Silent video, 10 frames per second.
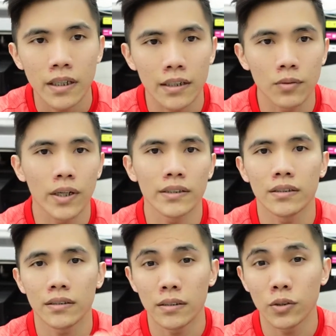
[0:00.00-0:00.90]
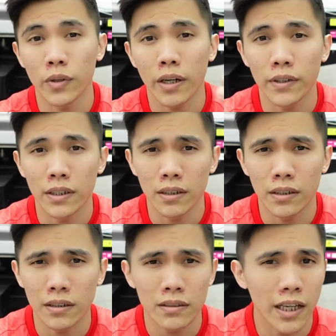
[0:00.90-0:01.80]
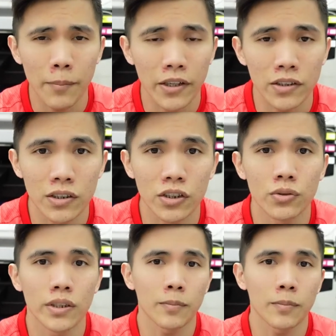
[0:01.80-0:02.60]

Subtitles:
Otherwise, you have a dye migration issue,